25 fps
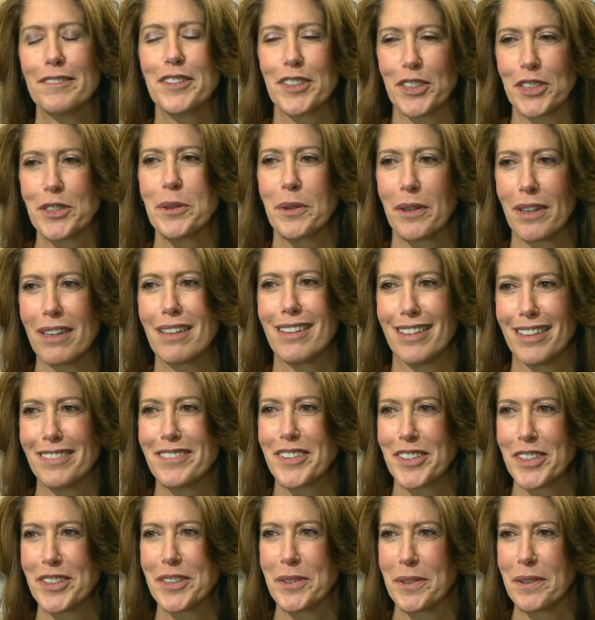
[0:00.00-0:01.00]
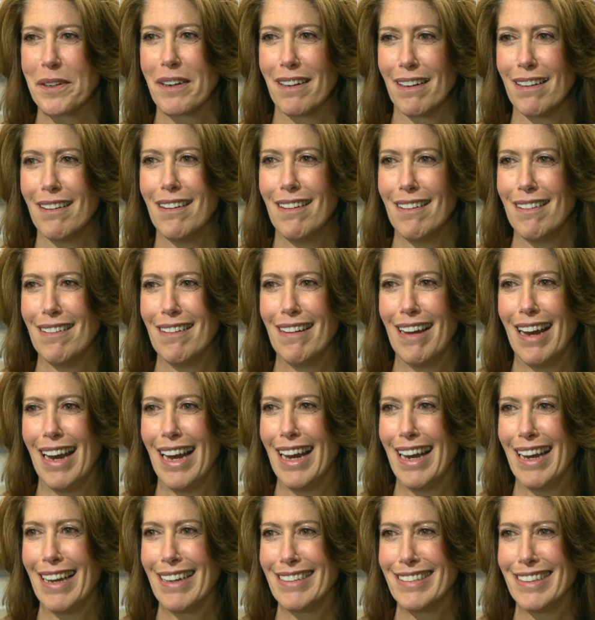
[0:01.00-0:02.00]
Yeah, for sure, for sure.
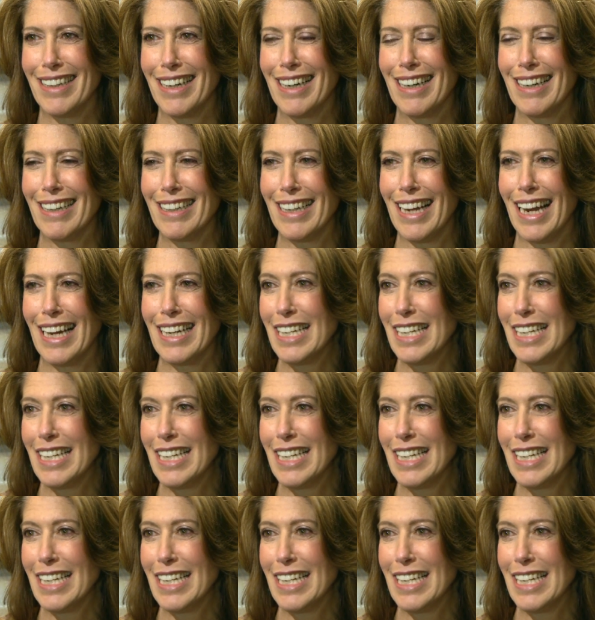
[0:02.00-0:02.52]
And, uh,